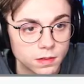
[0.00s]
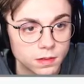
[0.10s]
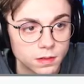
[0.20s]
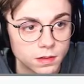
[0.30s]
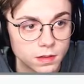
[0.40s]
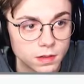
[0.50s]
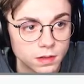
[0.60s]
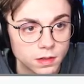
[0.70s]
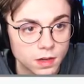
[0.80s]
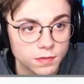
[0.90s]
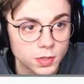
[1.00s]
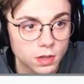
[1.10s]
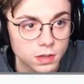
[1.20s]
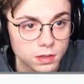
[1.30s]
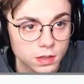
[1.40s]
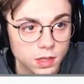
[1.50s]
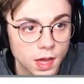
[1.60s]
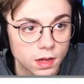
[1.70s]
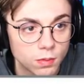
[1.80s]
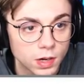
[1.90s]
Kofte. Kofte.
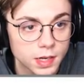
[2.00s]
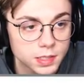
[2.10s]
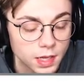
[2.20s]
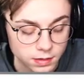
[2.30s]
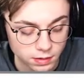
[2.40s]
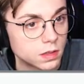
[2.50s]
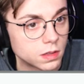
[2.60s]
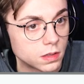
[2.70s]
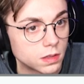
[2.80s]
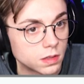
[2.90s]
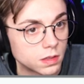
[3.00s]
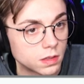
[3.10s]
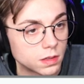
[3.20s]
Yeah. What is it? Koft.